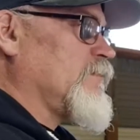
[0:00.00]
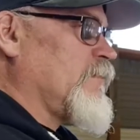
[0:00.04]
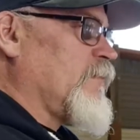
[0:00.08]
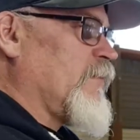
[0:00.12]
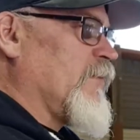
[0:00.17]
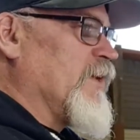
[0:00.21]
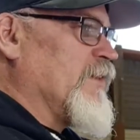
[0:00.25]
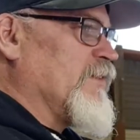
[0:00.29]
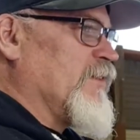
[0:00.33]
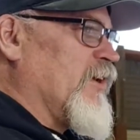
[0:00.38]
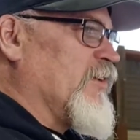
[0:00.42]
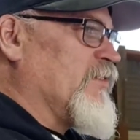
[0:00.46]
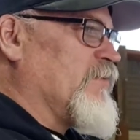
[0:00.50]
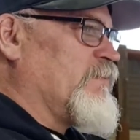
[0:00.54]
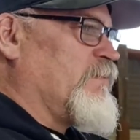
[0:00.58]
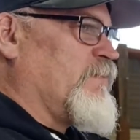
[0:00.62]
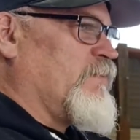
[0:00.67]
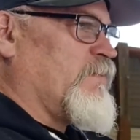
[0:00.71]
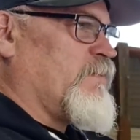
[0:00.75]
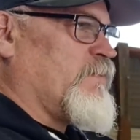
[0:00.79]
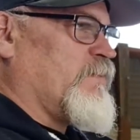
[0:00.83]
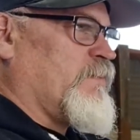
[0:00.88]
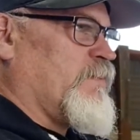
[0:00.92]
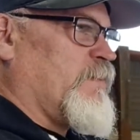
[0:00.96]
get those
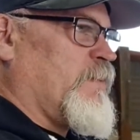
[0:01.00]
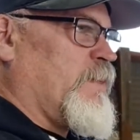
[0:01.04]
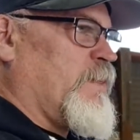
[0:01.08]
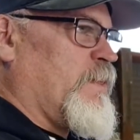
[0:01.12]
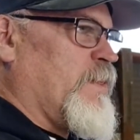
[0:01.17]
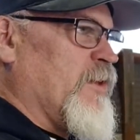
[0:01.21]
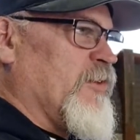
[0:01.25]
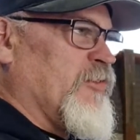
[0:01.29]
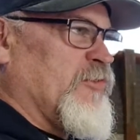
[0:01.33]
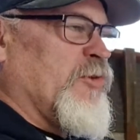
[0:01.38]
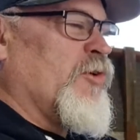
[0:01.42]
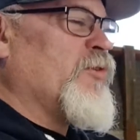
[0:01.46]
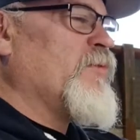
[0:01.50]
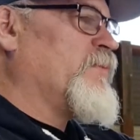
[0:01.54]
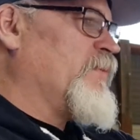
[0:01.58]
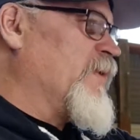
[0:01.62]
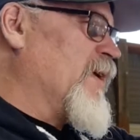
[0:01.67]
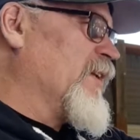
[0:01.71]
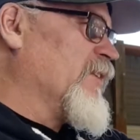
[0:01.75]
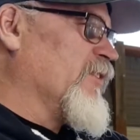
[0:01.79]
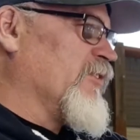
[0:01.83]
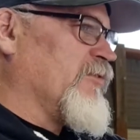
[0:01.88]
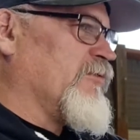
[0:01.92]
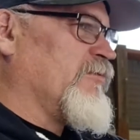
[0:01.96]
there's two
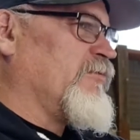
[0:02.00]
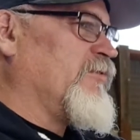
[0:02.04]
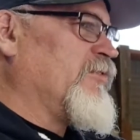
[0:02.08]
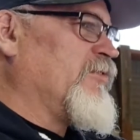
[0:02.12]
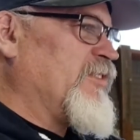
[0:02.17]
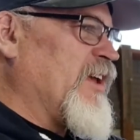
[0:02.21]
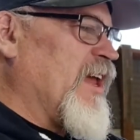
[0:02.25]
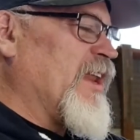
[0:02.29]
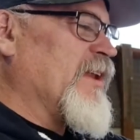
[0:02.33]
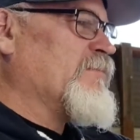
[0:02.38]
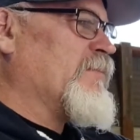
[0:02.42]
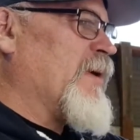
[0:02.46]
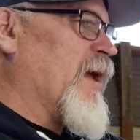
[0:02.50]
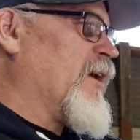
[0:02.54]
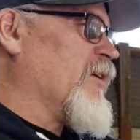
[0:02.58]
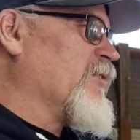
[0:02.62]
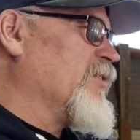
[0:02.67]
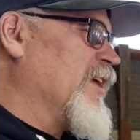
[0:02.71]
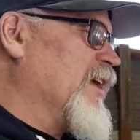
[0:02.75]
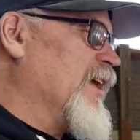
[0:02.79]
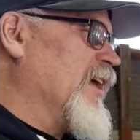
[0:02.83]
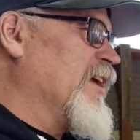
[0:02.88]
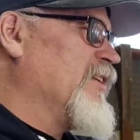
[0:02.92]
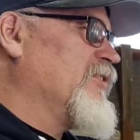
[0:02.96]
fenders, sanded back in
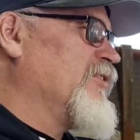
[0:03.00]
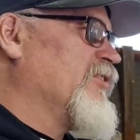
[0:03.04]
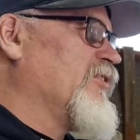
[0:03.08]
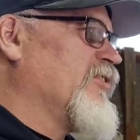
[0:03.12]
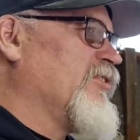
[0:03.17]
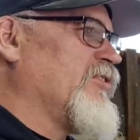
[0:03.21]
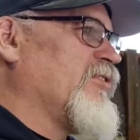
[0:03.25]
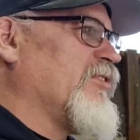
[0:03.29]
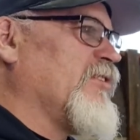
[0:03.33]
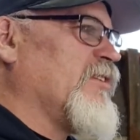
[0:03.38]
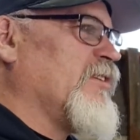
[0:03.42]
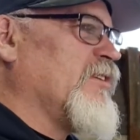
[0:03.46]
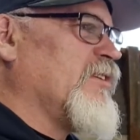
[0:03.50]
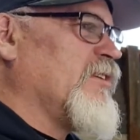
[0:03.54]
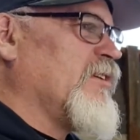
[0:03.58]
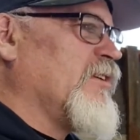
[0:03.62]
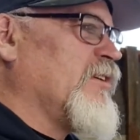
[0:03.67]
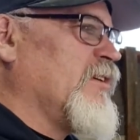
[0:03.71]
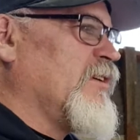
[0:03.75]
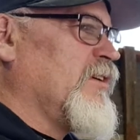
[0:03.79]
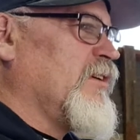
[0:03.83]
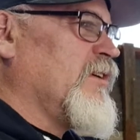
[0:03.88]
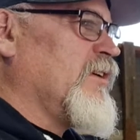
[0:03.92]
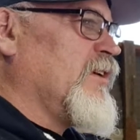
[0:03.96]
the edges
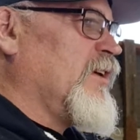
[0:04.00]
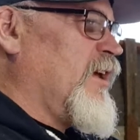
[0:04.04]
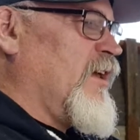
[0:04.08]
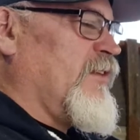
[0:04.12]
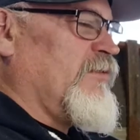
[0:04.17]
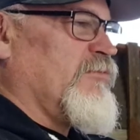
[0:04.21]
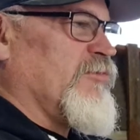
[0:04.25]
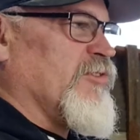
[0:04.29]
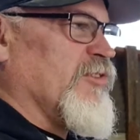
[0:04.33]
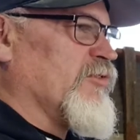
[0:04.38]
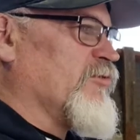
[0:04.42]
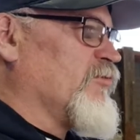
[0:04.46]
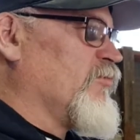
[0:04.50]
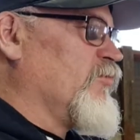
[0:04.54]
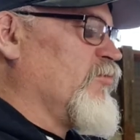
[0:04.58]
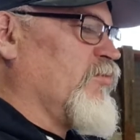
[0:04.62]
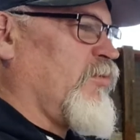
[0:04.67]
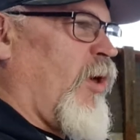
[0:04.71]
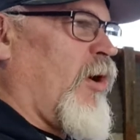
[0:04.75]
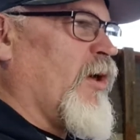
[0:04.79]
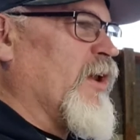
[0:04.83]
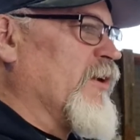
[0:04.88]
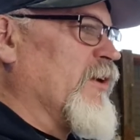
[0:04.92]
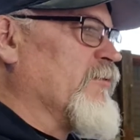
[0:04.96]
and just
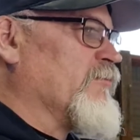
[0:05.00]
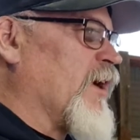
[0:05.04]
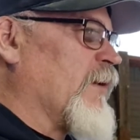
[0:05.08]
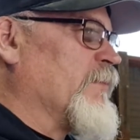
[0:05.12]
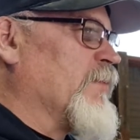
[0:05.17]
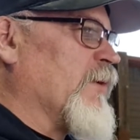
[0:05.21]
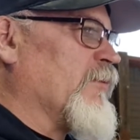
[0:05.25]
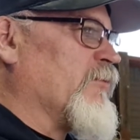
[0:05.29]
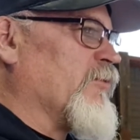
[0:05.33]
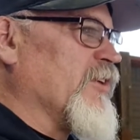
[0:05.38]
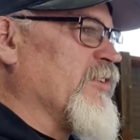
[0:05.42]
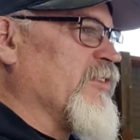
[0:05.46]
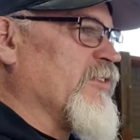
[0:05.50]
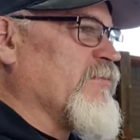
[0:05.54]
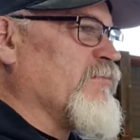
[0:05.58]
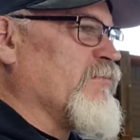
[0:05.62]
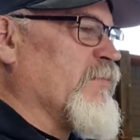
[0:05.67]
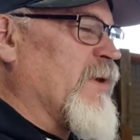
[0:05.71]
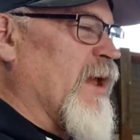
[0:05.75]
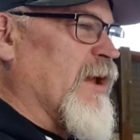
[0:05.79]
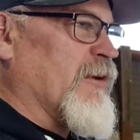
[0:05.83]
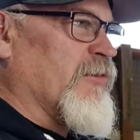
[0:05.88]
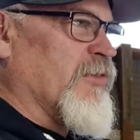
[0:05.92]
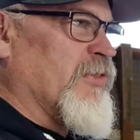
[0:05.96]
lightly rub the rest and
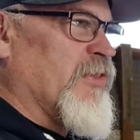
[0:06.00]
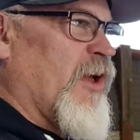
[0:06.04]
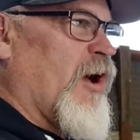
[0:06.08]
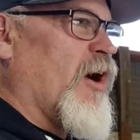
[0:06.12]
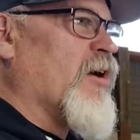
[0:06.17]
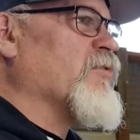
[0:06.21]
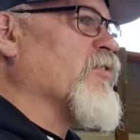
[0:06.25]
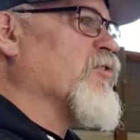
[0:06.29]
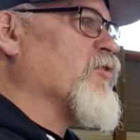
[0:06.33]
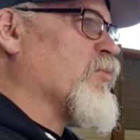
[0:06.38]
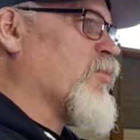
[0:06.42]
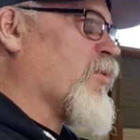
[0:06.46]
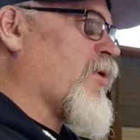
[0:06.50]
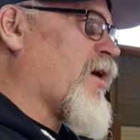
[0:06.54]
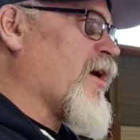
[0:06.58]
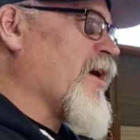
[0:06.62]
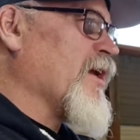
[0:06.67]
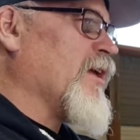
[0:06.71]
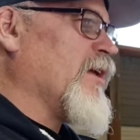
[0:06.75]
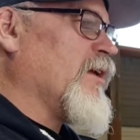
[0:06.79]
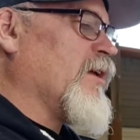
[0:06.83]
back with the overspray.